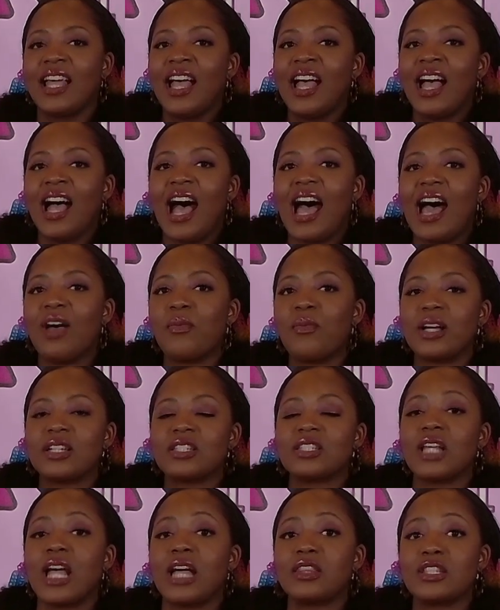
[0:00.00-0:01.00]
I watched
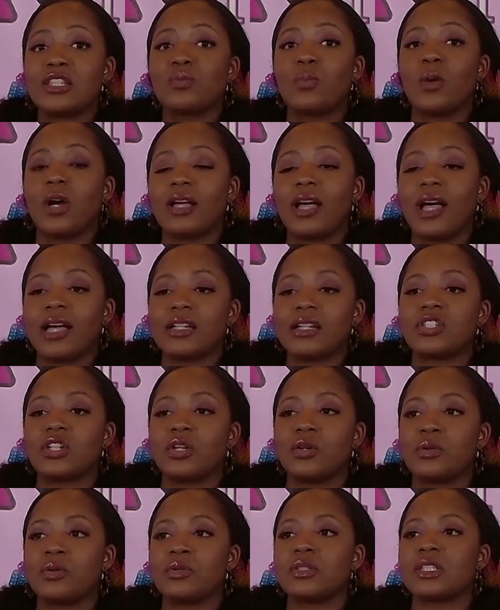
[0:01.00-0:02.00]
this one guy
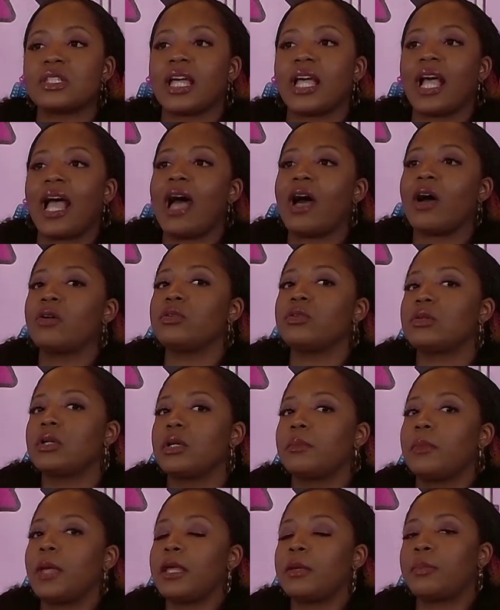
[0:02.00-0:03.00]
shows like how you can
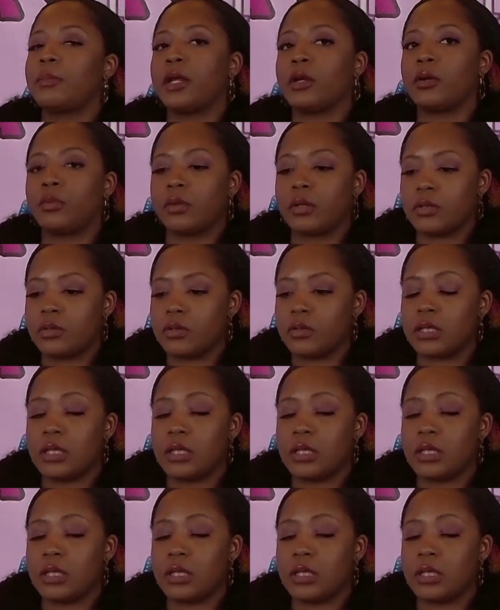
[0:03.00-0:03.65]
make better reels.